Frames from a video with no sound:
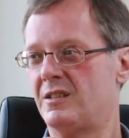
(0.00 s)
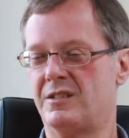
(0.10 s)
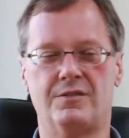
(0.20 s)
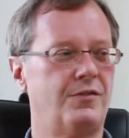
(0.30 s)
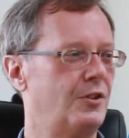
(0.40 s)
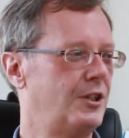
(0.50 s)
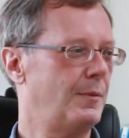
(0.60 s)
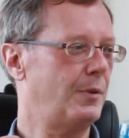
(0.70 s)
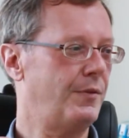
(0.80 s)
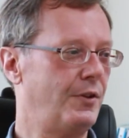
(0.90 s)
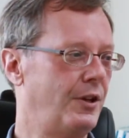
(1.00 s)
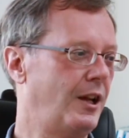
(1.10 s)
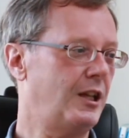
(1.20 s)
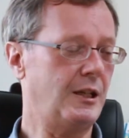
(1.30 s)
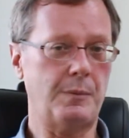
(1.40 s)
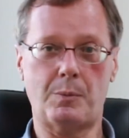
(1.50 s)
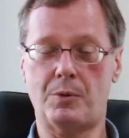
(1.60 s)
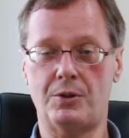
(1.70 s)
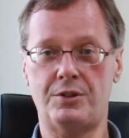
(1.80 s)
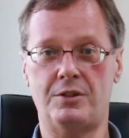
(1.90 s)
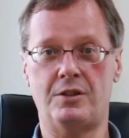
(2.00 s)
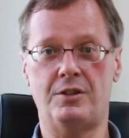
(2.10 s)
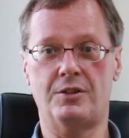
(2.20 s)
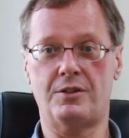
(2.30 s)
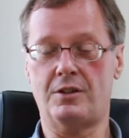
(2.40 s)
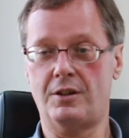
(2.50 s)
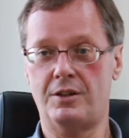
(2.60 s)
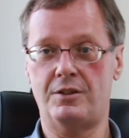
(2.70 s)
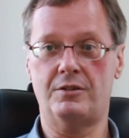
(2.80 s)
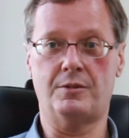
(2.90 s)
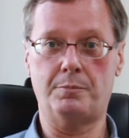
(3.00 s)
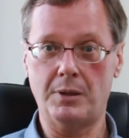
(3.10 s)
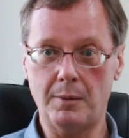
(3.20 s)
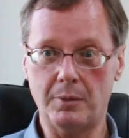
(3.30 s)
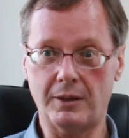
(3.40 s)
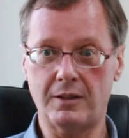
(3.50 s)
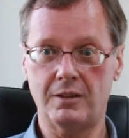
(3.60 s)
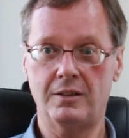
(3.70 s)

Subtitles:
for example, if you're an academic person and you're talking to the public,